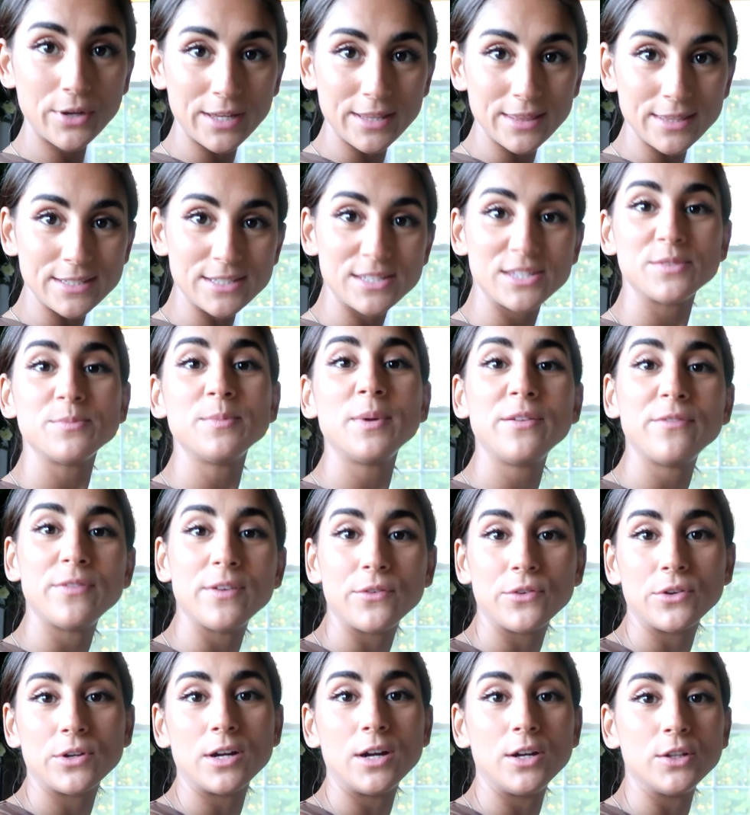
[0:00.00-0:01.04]
Okay, this is my
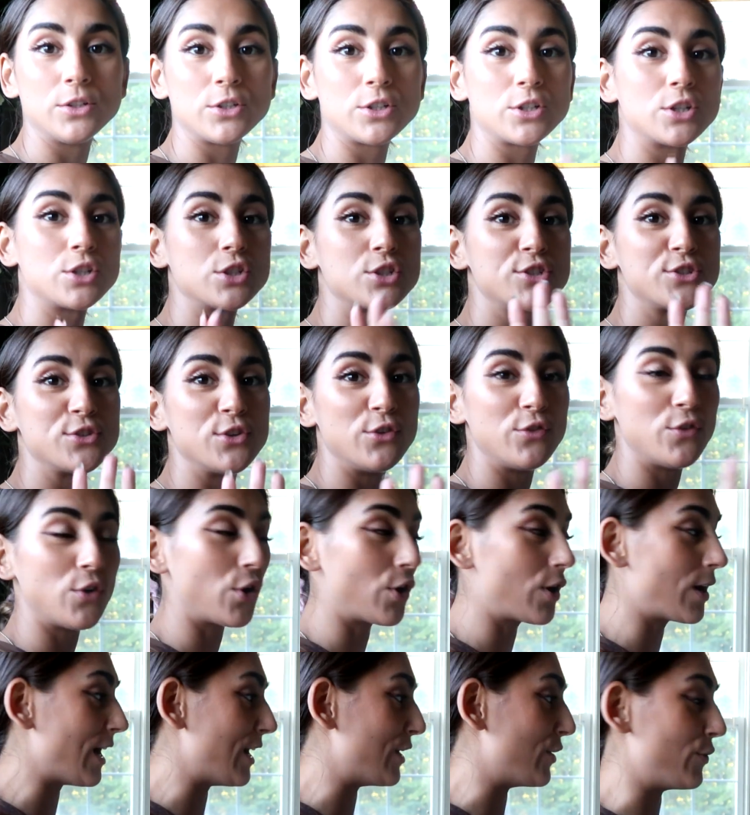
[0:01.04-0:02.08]
favorite color so
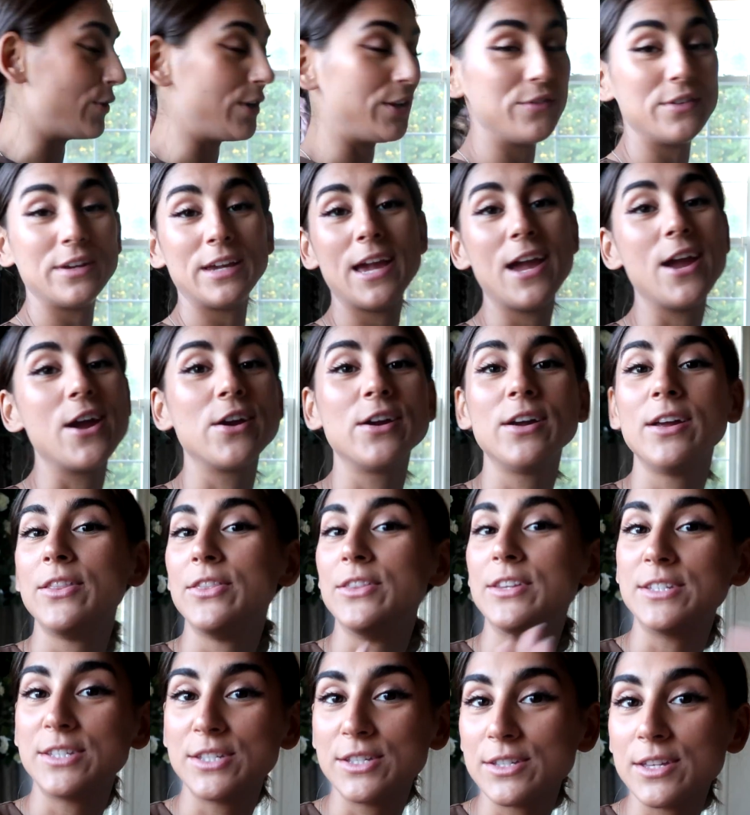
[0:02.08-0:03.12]
far. I don't even care.
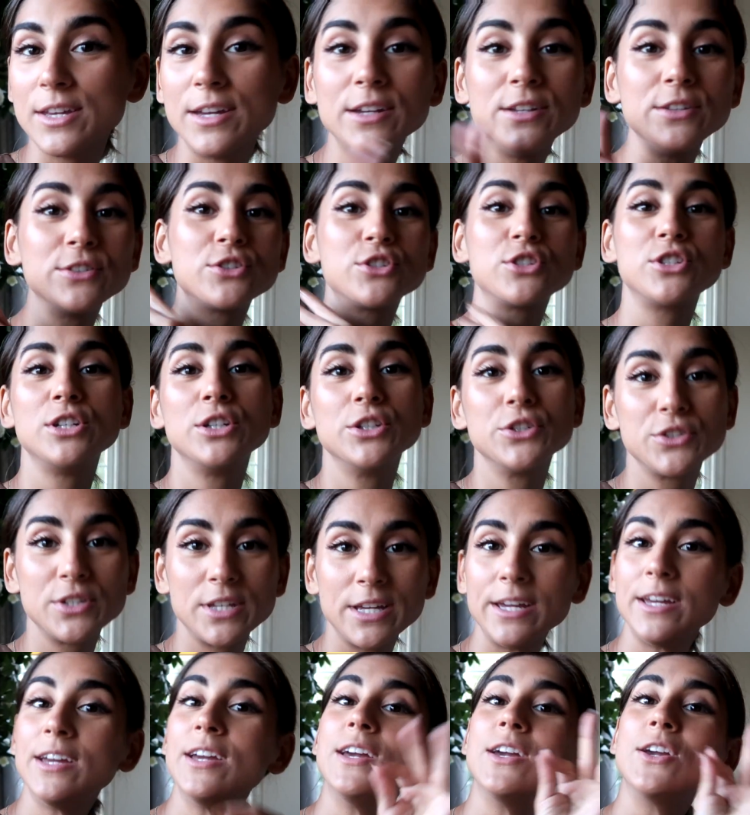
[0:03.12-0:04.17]
This is it. She is
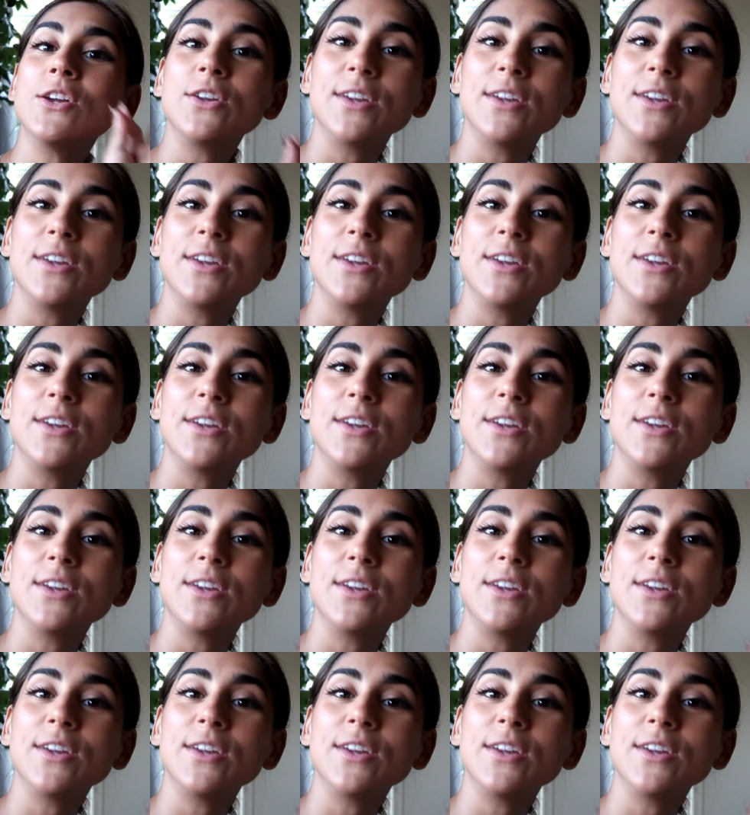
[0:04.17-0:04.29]
it.